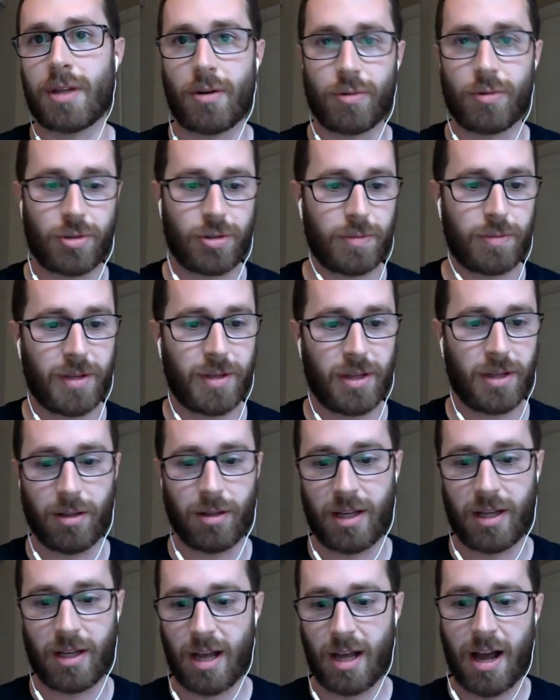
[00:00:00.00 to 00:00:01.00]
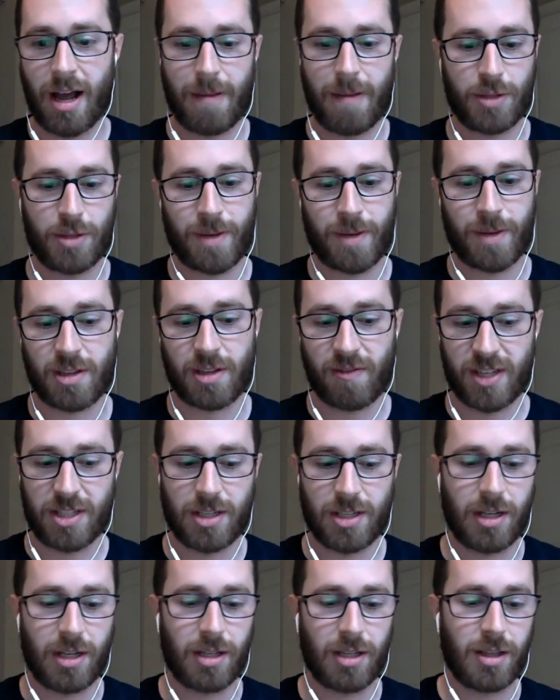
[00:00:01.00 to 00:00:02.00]

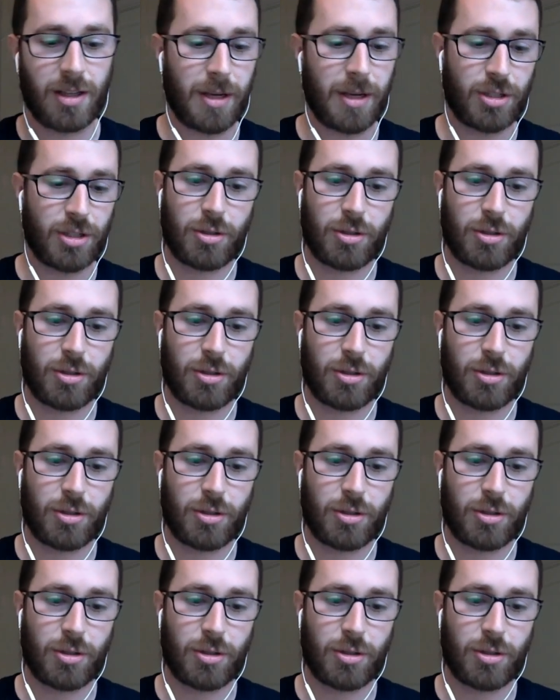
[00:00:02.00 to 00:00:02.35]
hyperspecificity that makes